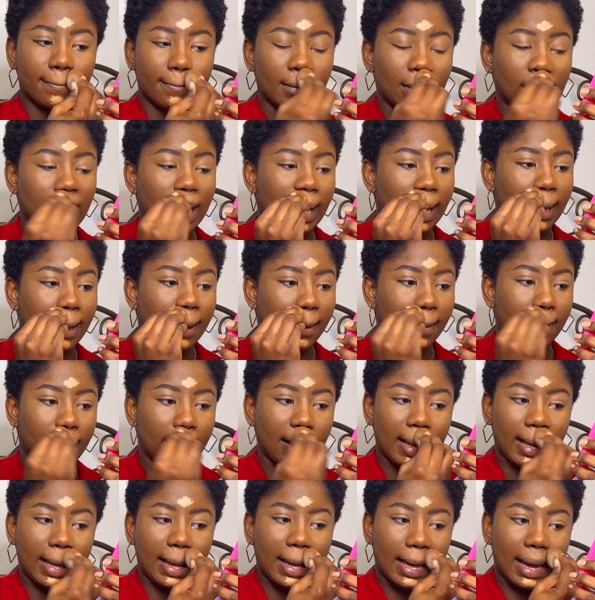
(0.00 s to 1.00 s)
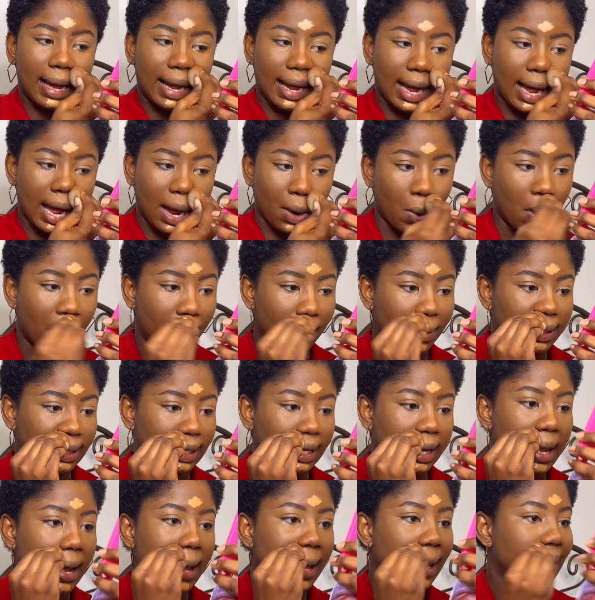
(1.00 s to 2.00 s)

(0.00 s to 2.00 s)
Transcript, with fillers: Like, I, want money.